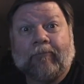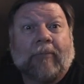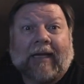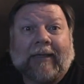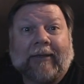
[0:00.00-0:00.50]

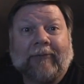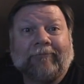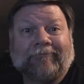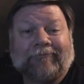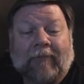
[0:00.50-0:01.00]
But I
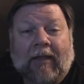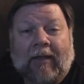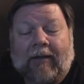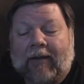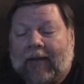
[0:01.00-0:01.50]
didn't,
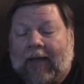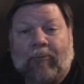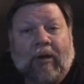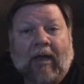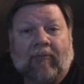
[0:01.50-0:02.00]
and I'm
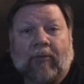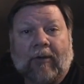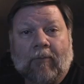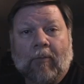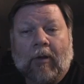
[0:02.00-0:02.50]
recovering.